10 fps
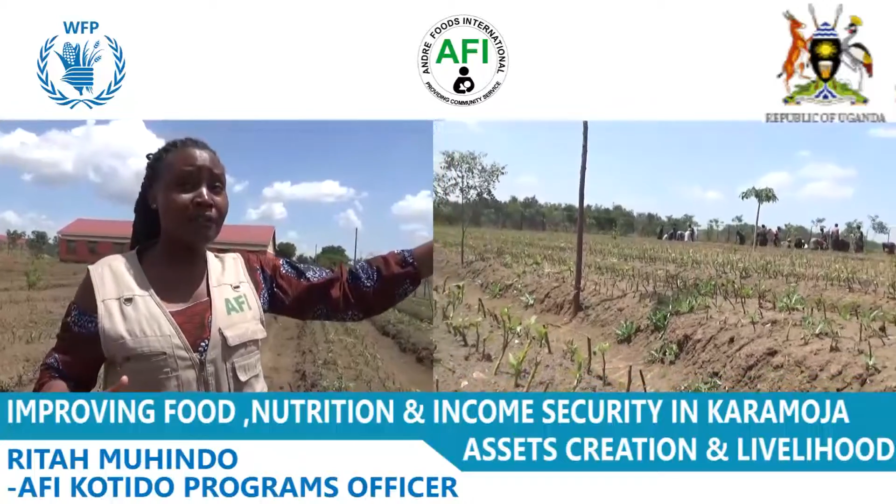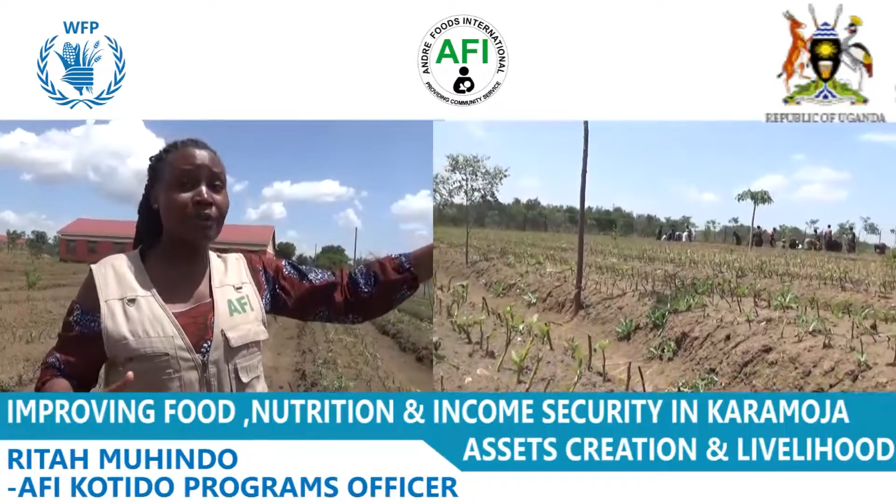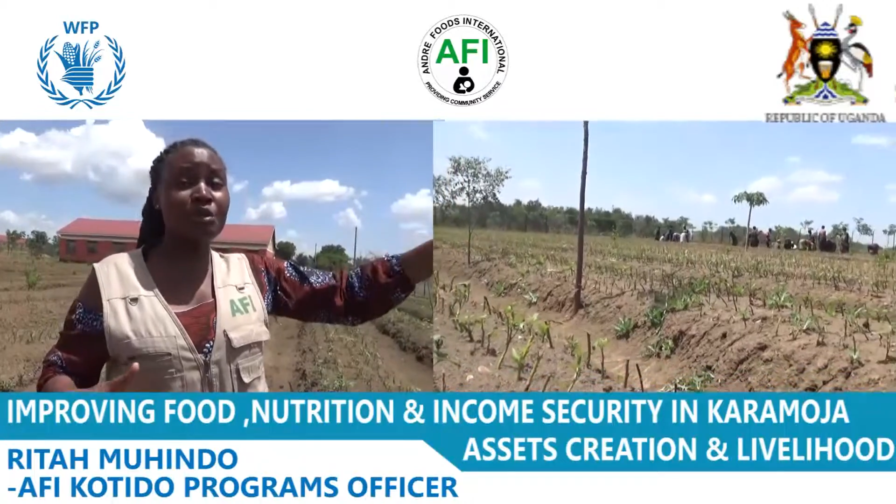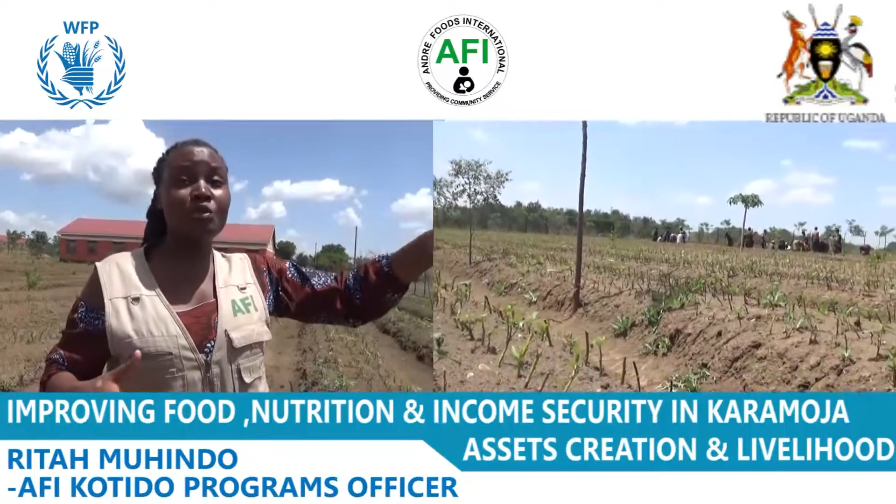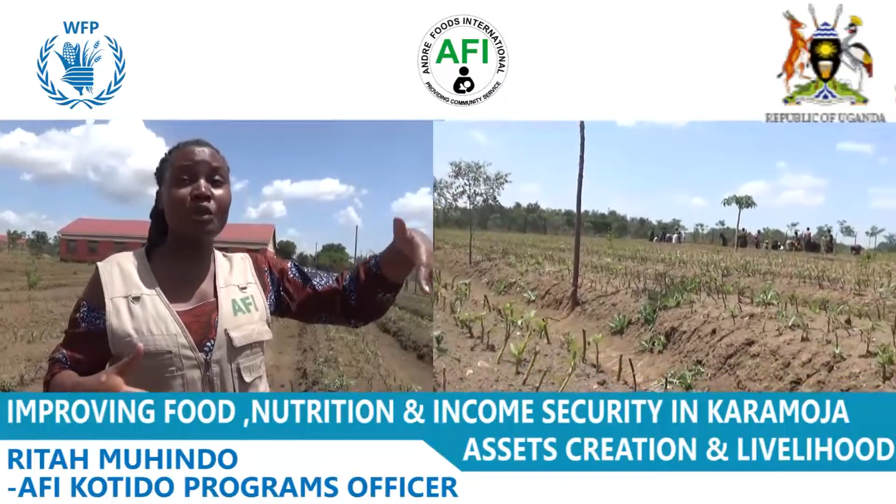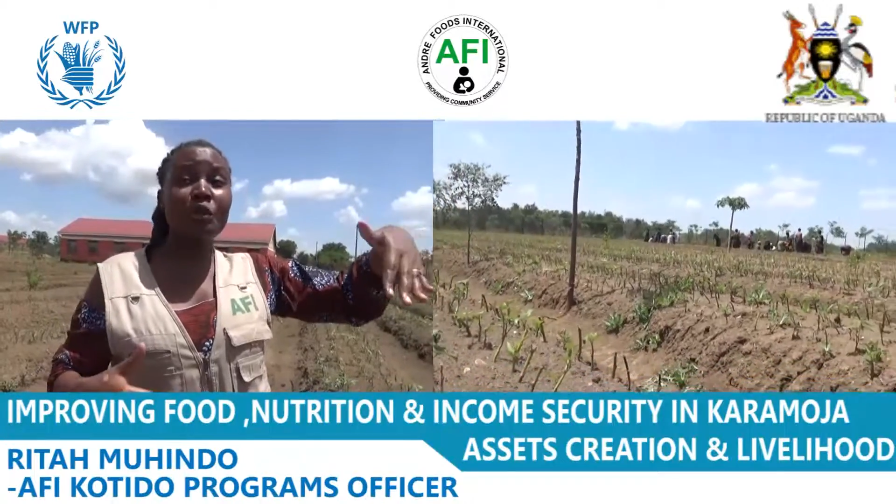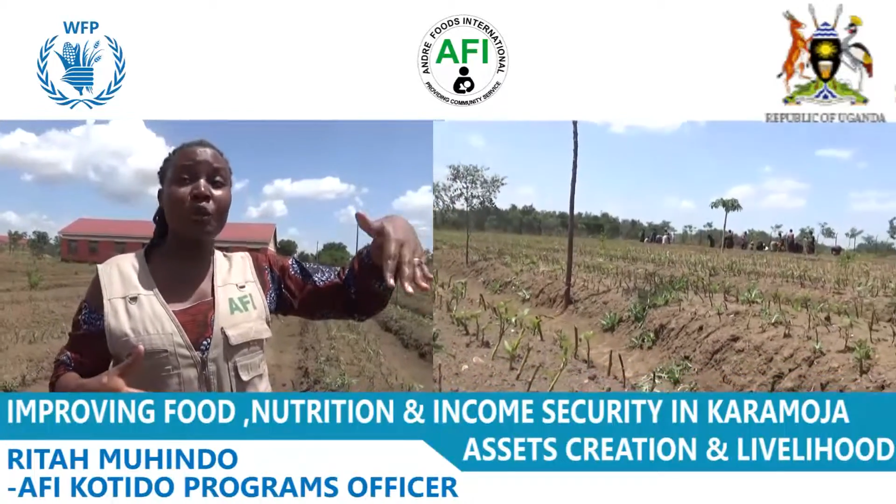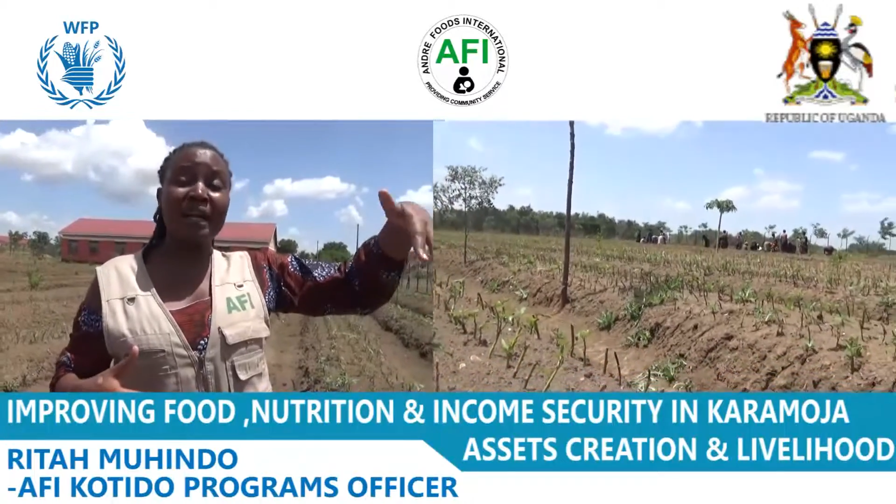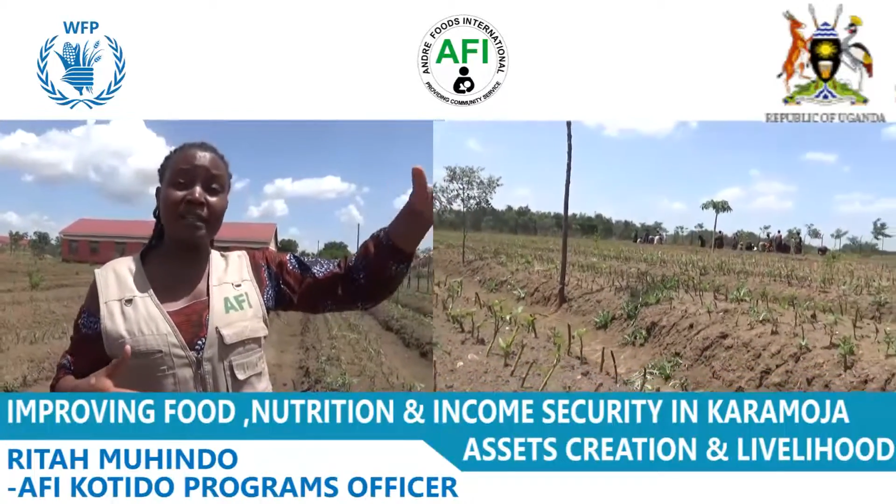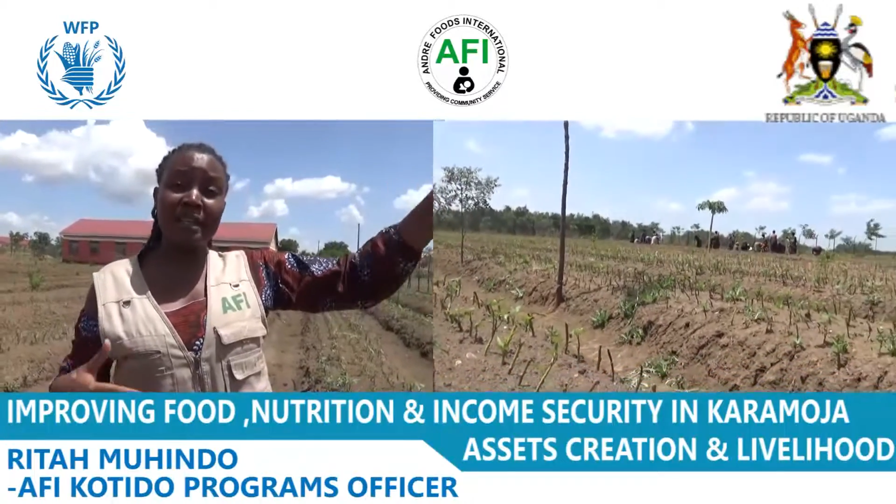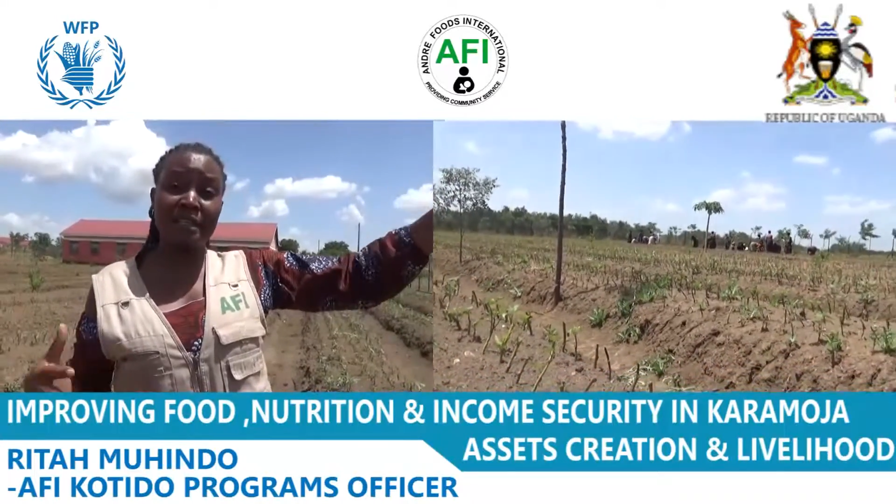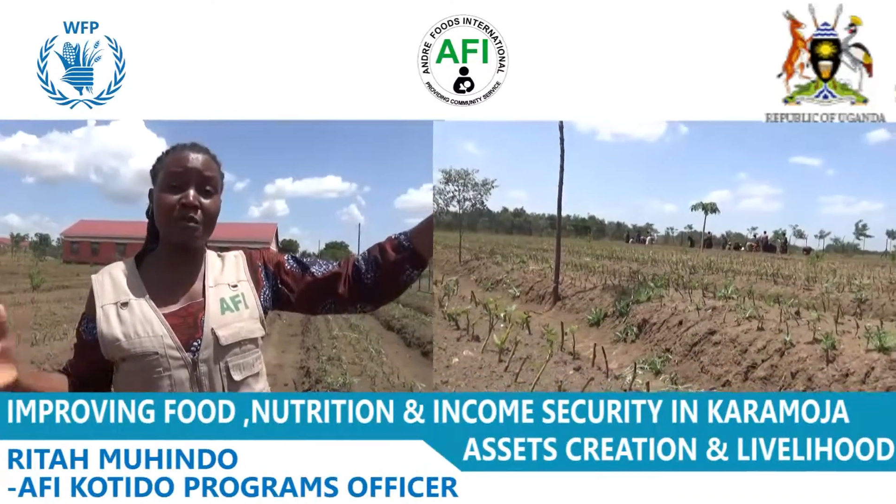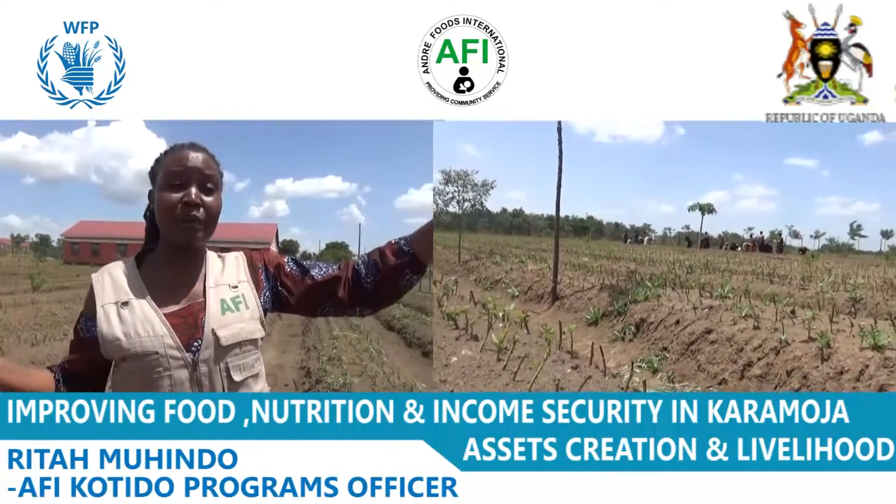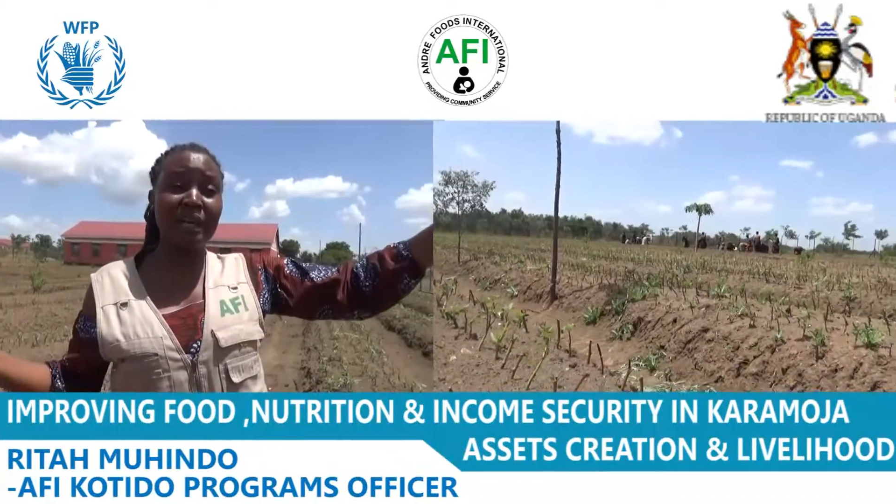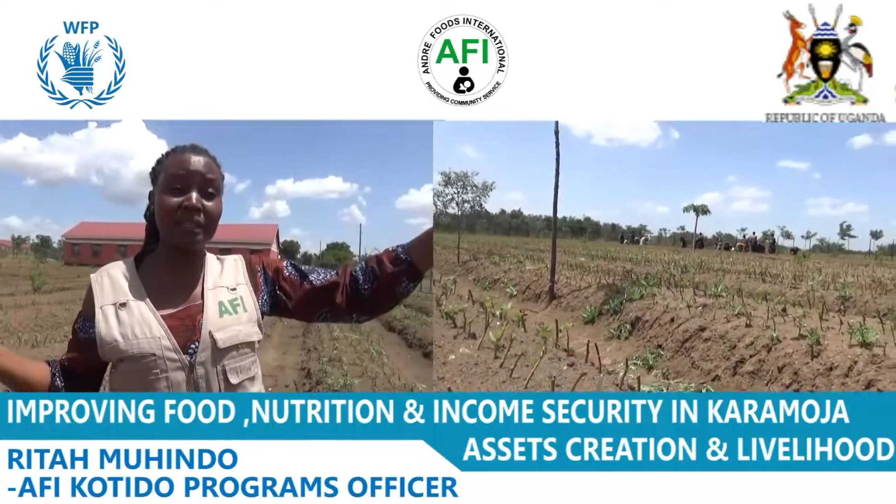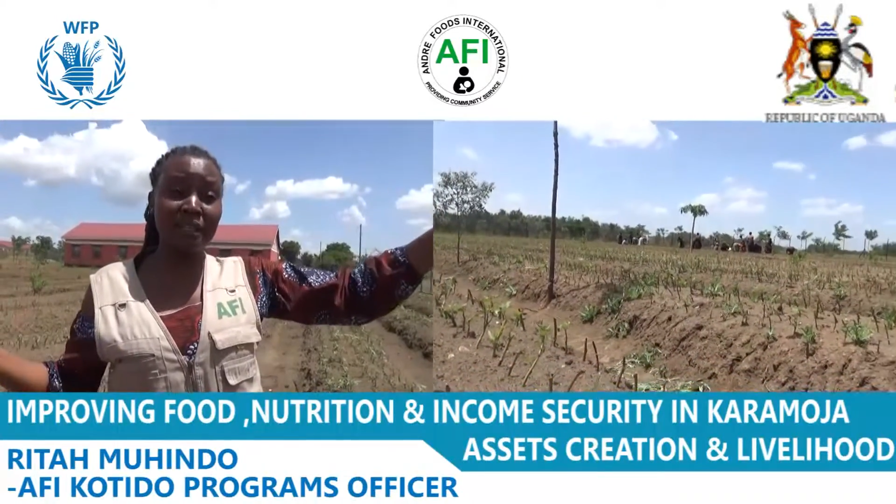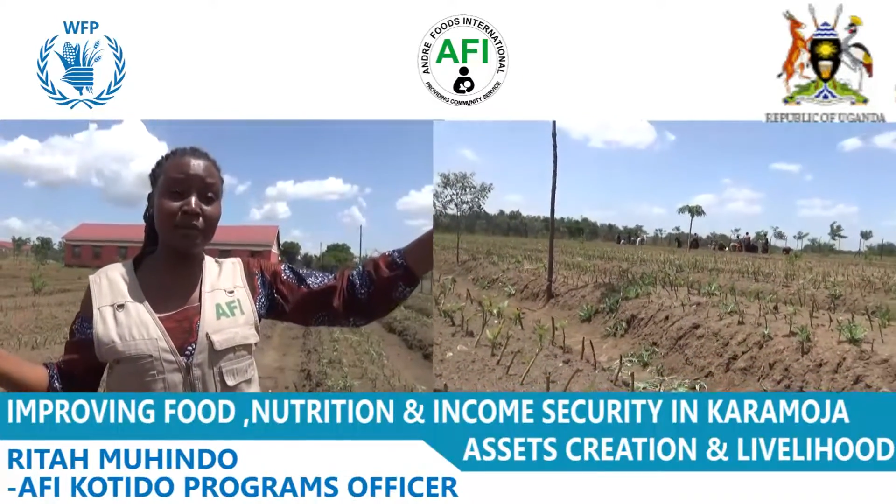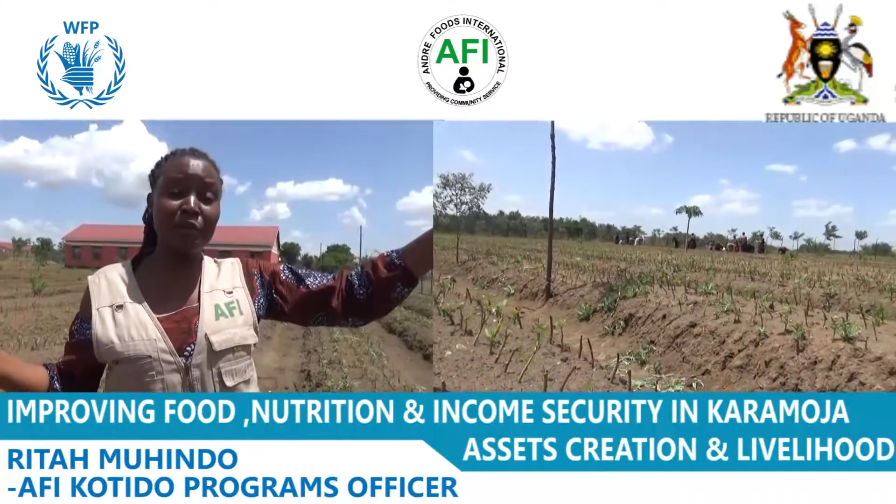for which we look at expanding